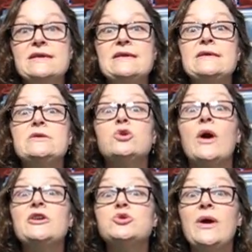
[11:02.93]
is
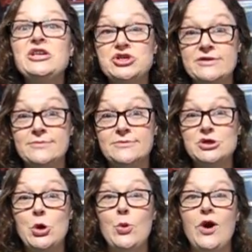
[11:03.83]
graduation.
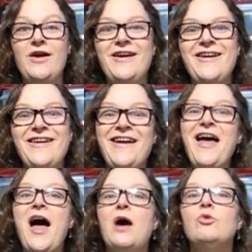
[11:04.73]
So
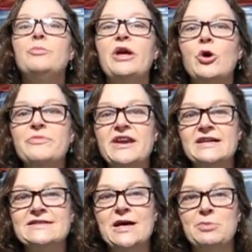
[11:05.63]
I won't be home the
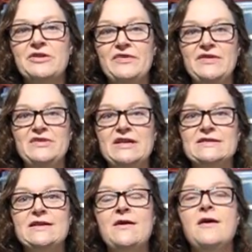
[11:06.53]
next couple of
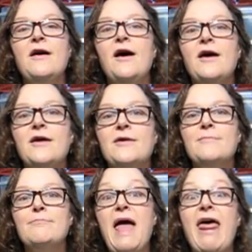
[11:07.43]
evenings.
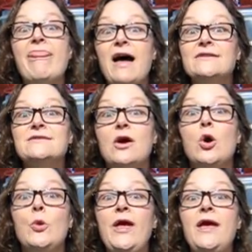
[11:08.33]
And that's
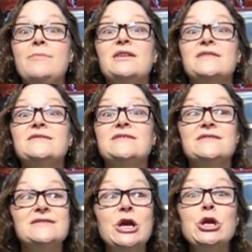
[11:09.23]
okay, because this
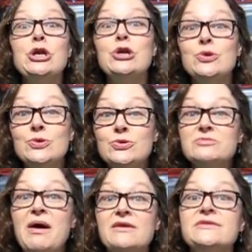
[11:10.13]
is a huge
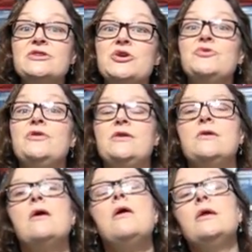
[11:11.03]
milestone in
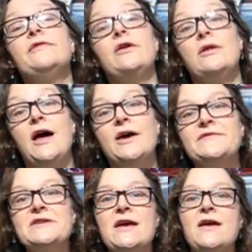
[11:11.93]
all of our
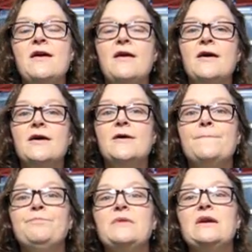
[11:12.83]
lives.
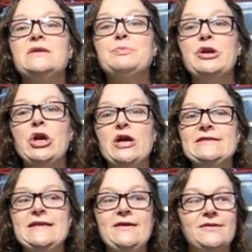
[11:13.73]
It's pretty
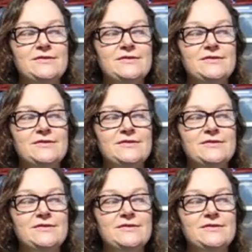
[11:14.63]
crazy.